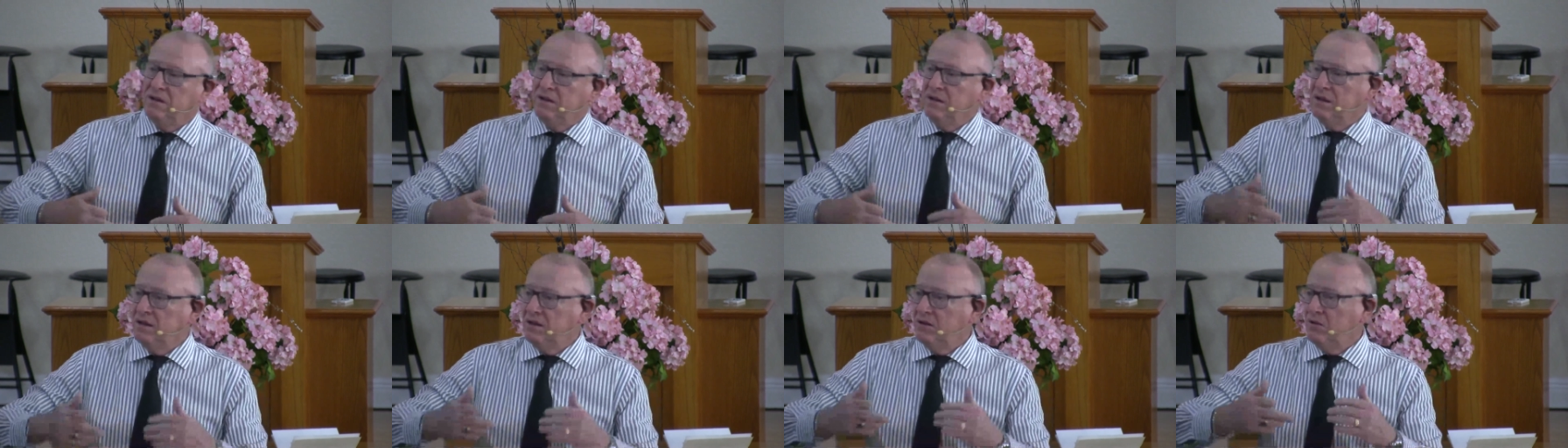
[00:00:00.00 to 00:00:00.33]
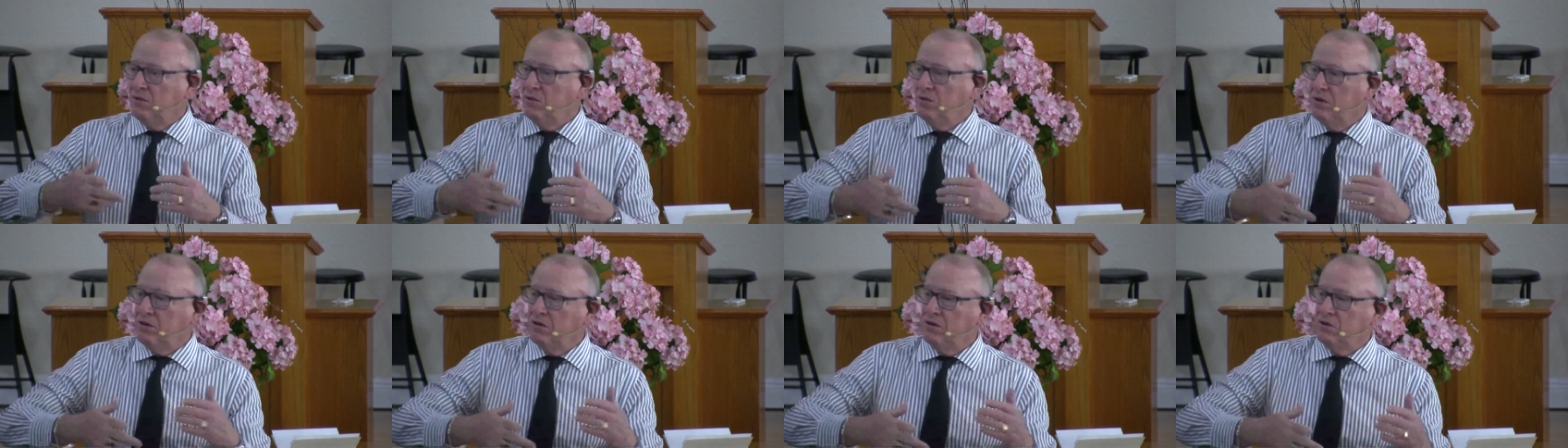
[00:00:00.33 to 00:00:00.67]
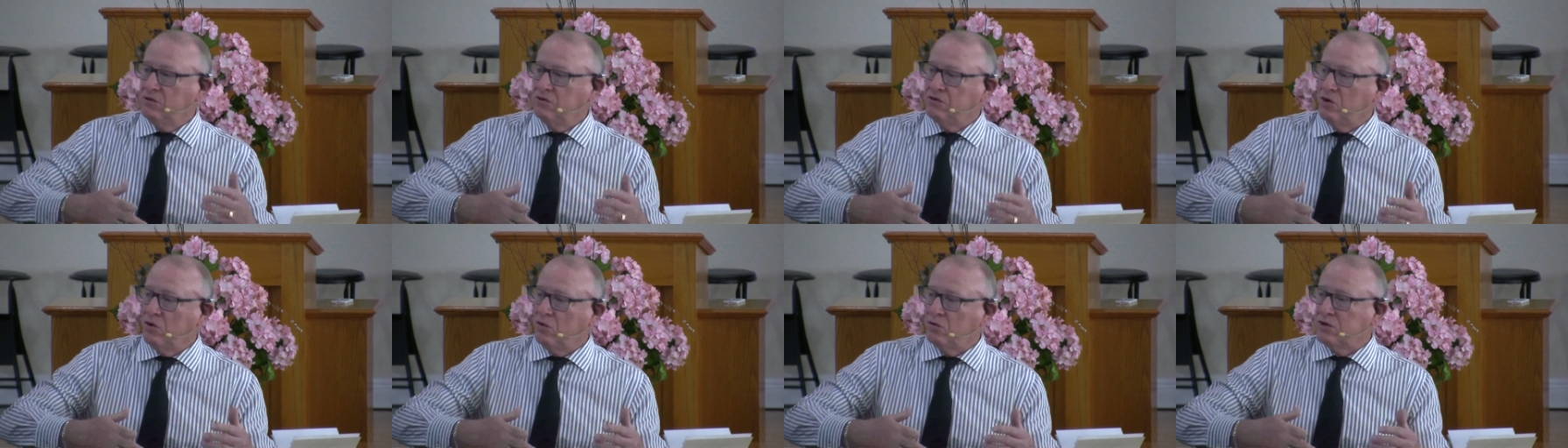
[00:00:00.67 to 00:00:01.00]
you know, one of
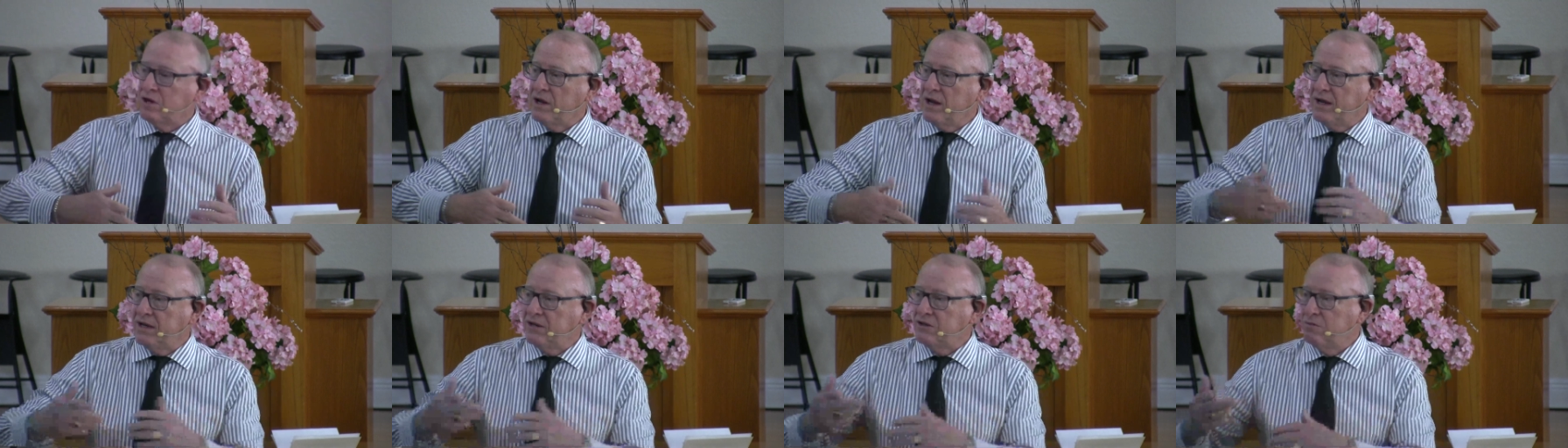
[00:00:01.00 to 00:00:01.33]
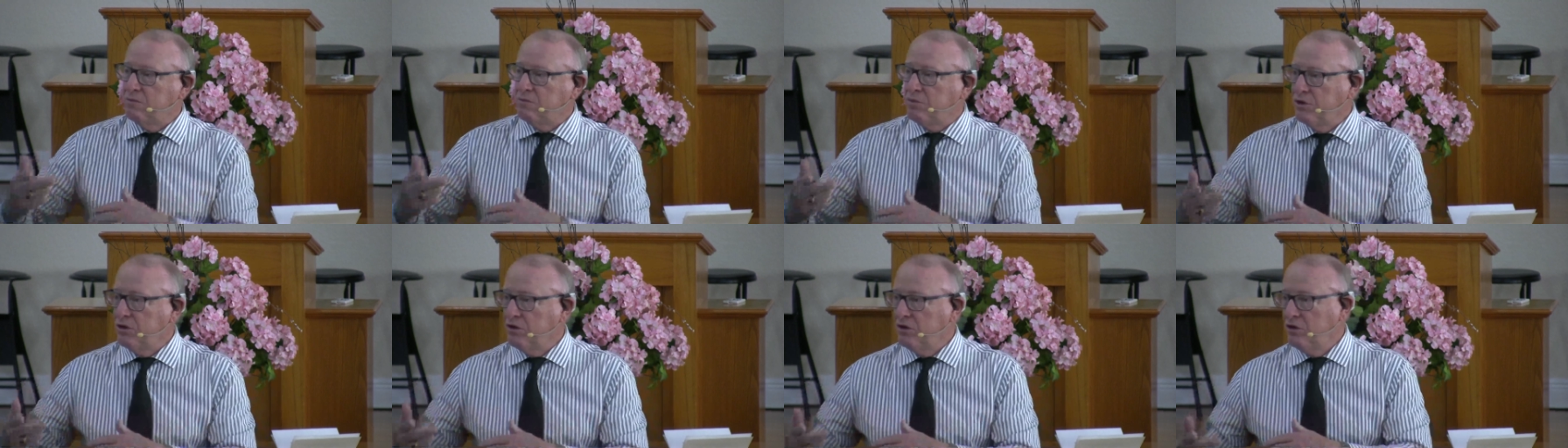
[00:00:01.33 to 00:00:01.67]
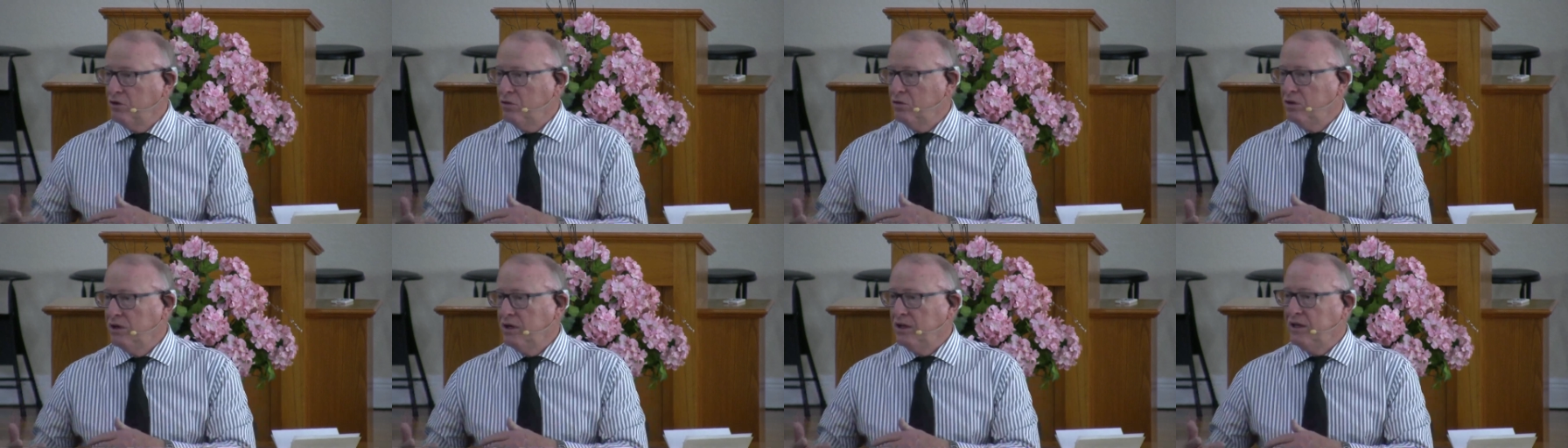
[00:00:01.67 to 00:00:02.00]
those old times, put a
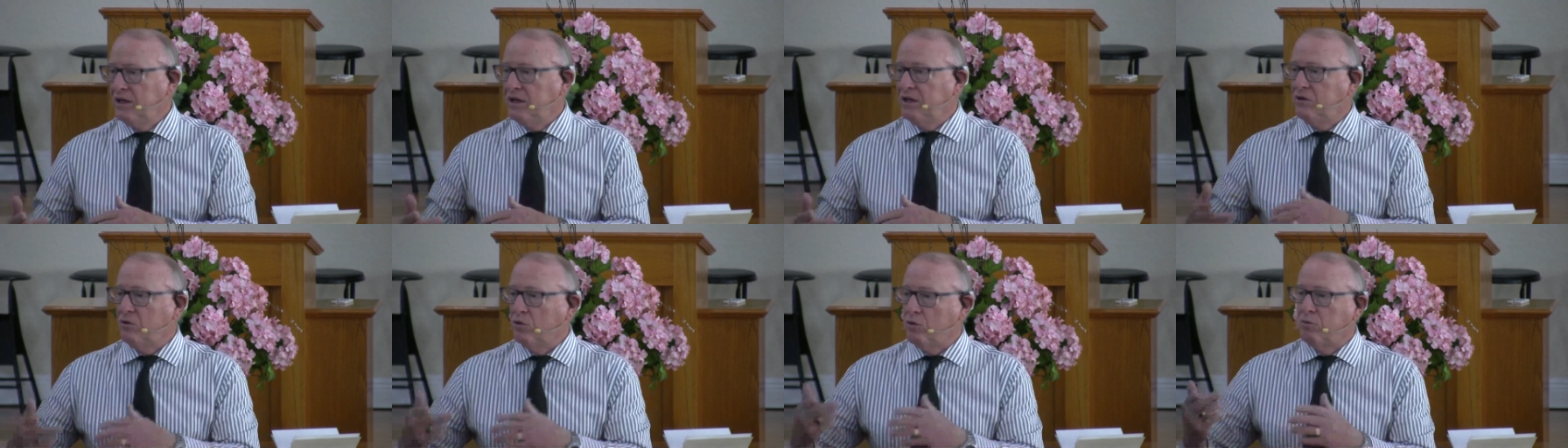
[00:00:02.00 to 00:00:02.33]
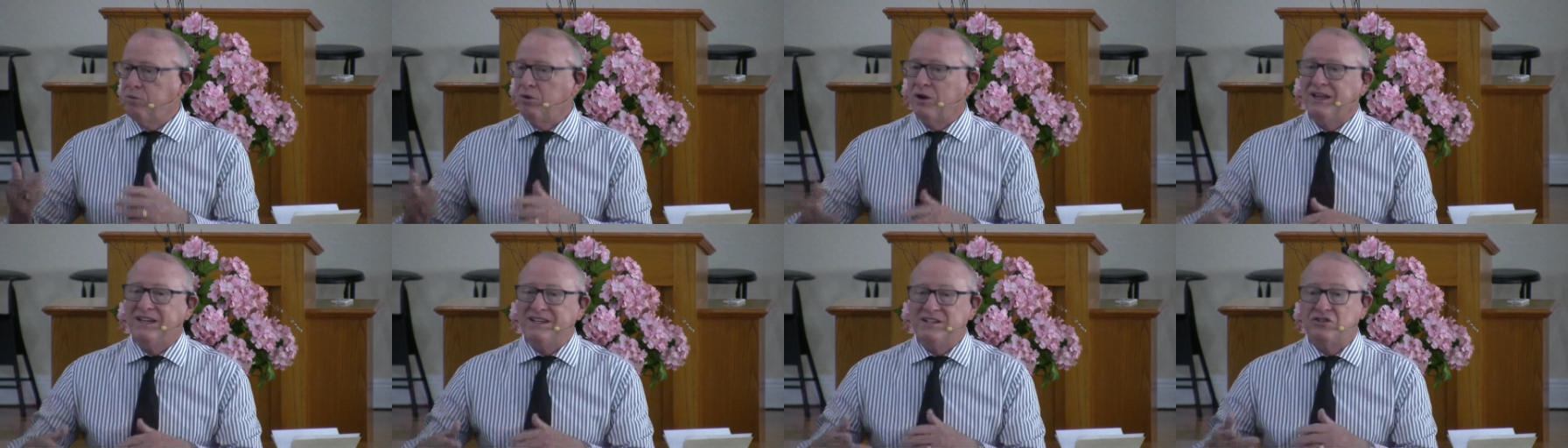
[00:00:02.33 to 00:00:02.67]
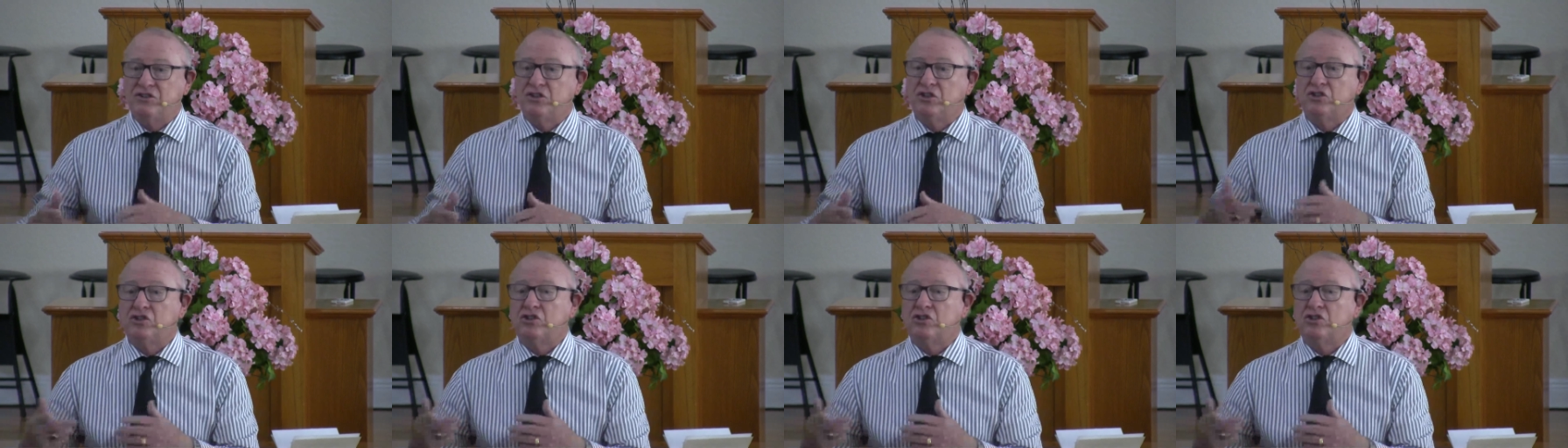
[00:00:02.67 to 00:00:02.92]
new one in and replace the